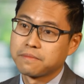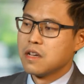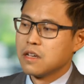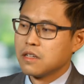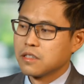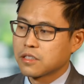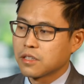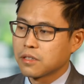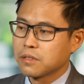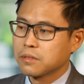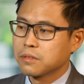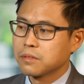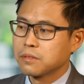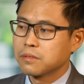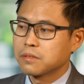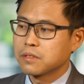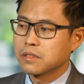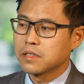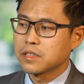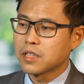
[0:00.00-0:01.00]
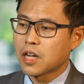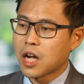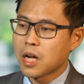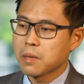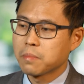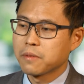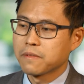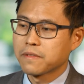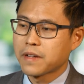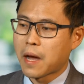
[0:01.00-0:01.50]
So the
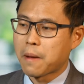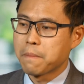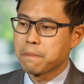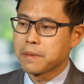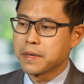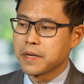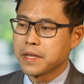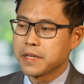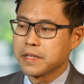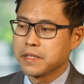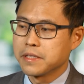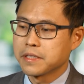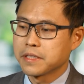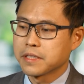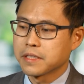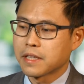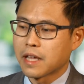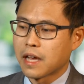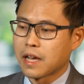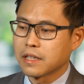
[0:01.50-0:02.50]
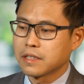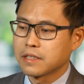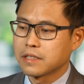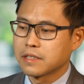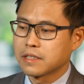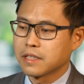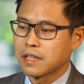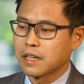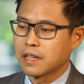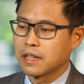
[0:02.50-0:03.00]
type of companies that